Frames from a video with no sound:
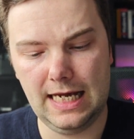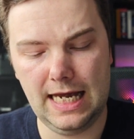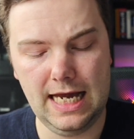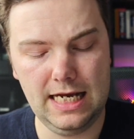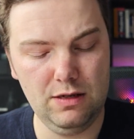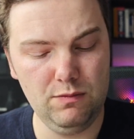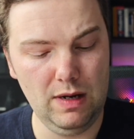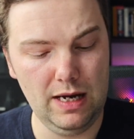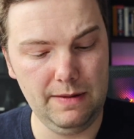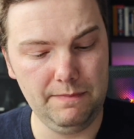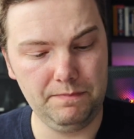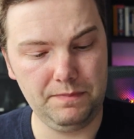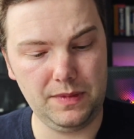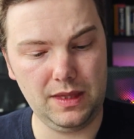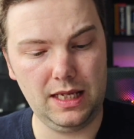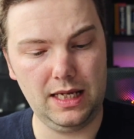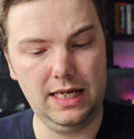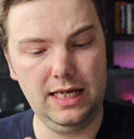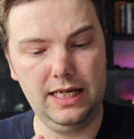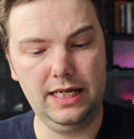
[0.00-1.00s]
Anyway,
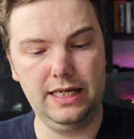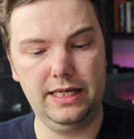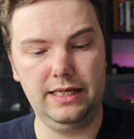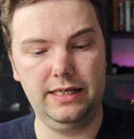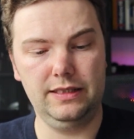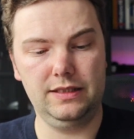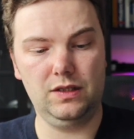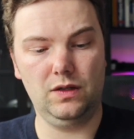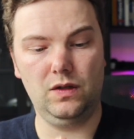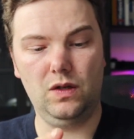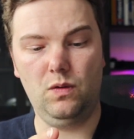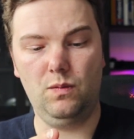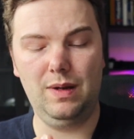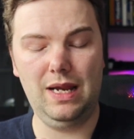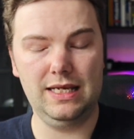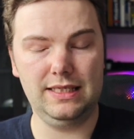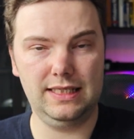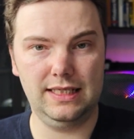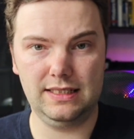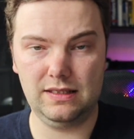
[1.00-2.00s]
so no
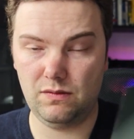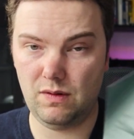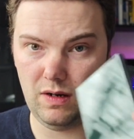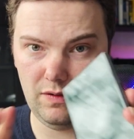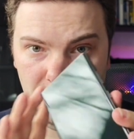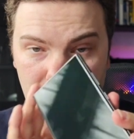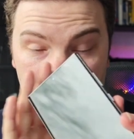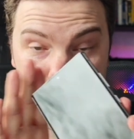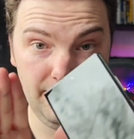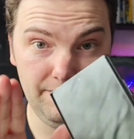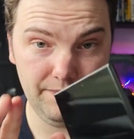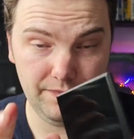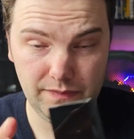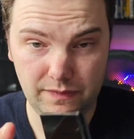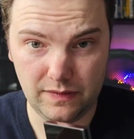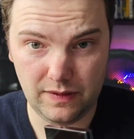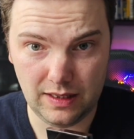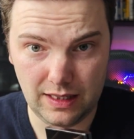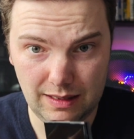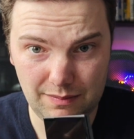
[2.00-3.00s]
plastics around there,
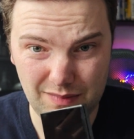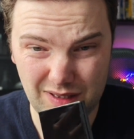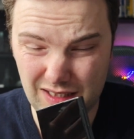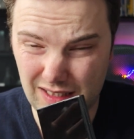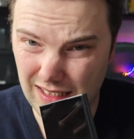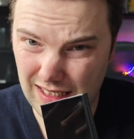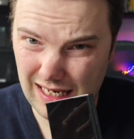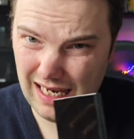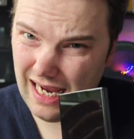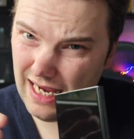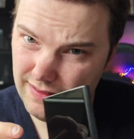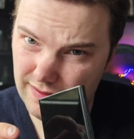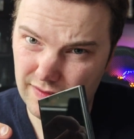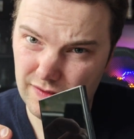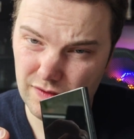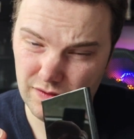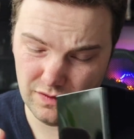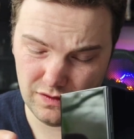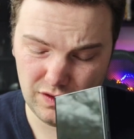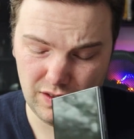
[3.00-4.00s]
but it
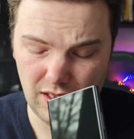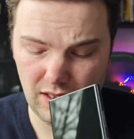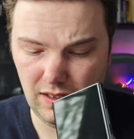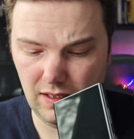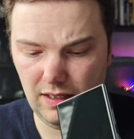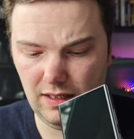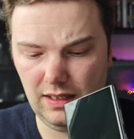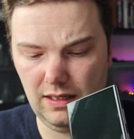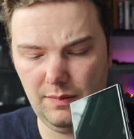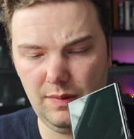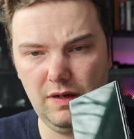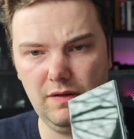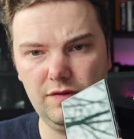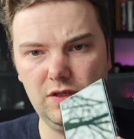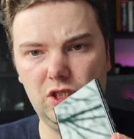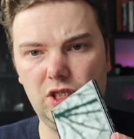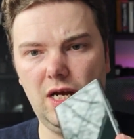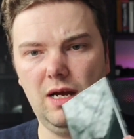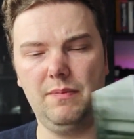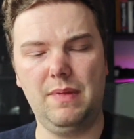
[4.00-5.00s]
has still a little bit of
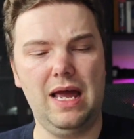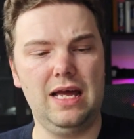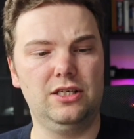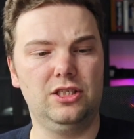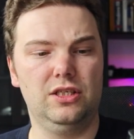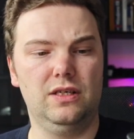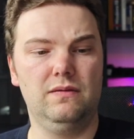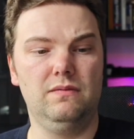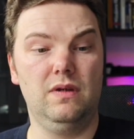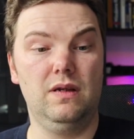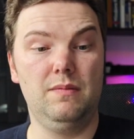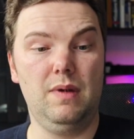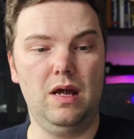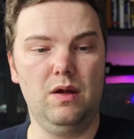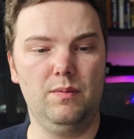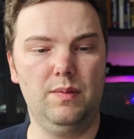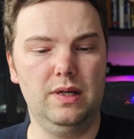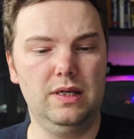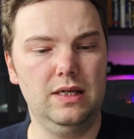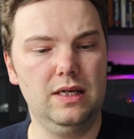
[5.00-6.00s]
a sharp edge in
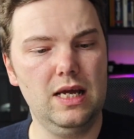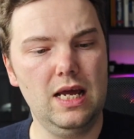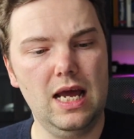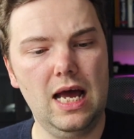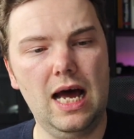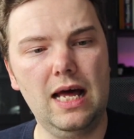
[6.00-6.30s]
my opinion.